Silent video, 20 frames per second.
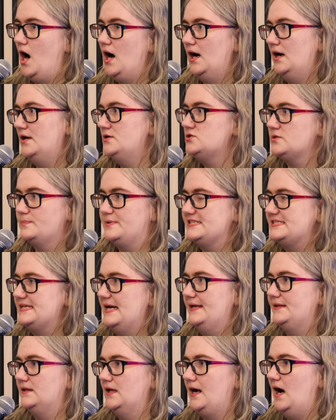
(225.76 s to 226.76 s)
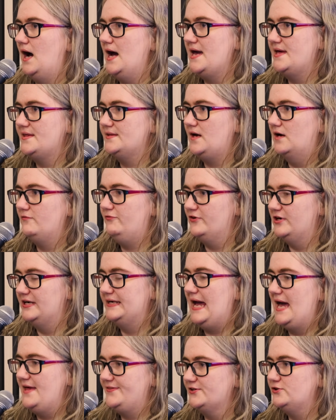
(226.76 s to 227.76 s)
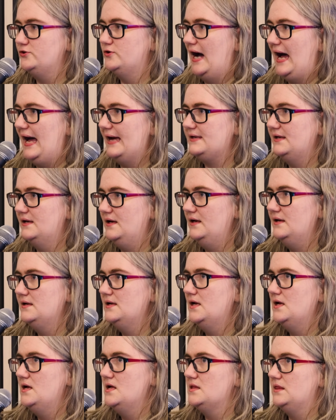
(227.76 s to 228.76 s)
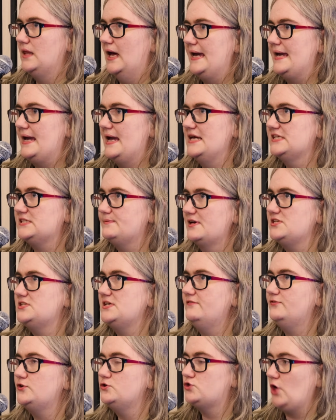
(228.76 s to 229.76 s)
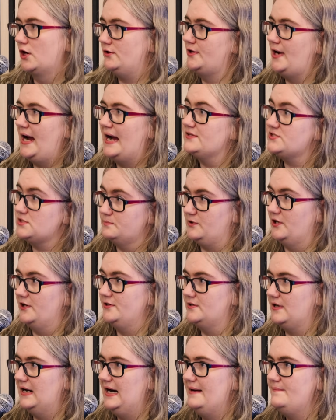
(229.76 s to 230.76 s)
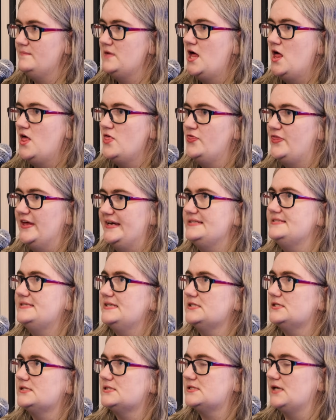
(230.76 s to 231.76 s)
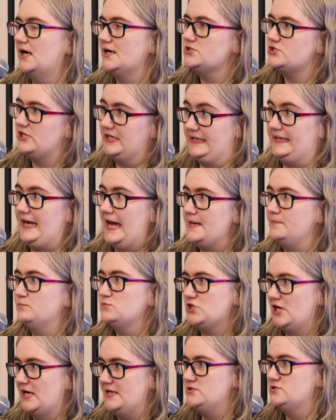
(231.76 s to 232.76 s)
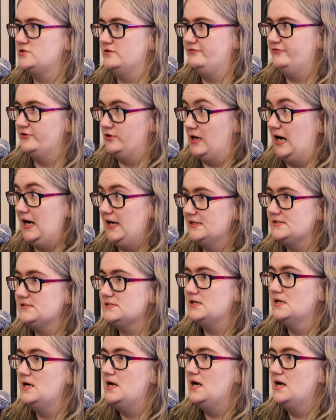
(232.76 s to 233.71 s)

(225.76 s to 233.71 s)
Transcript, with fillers: A hundred percent. Like I, for an ethical hacker, like, especially if you don't know how to program, this is such a game changer for us.